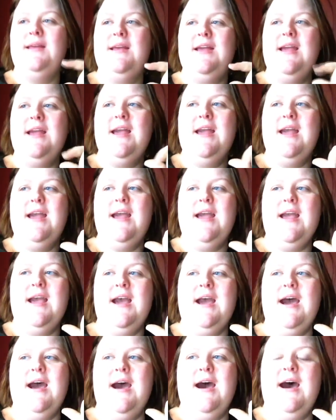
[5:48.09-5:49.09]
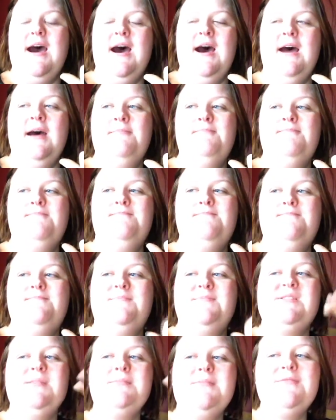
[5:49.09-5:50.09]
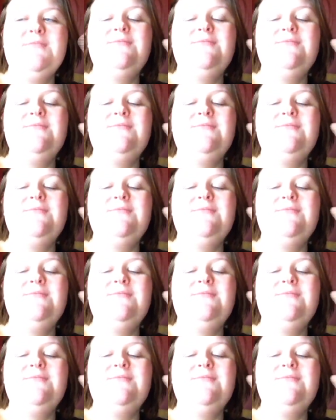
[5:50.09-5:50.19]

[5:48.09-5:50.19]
of my top 10 are not quite, like,